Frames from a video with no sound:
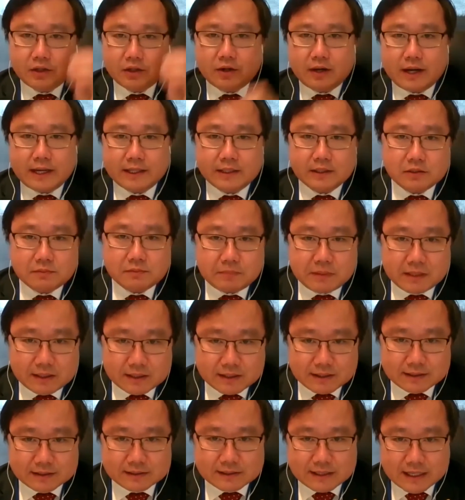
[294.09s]
other
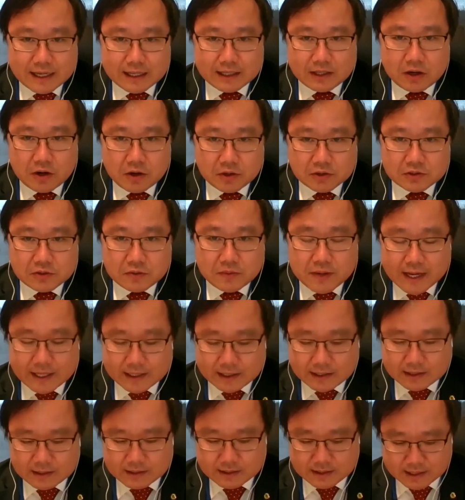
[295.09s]
speakers and also
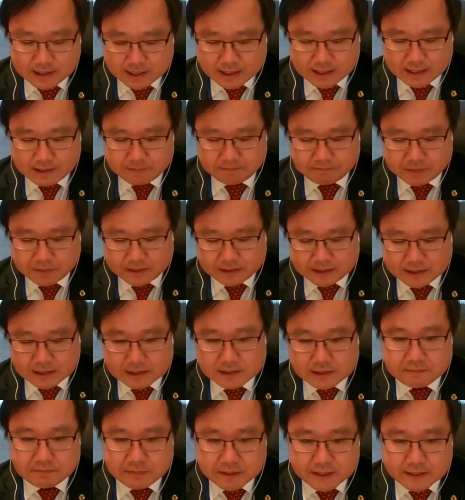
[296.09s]
other
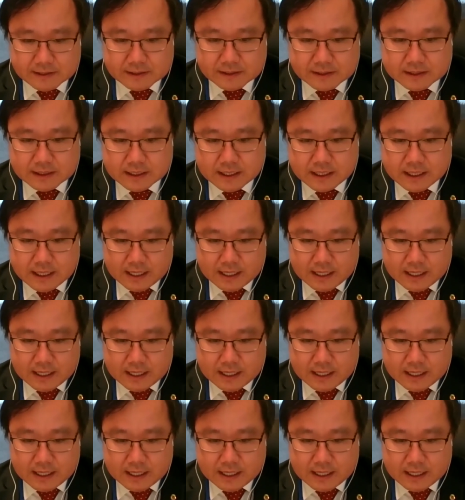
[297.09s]
participants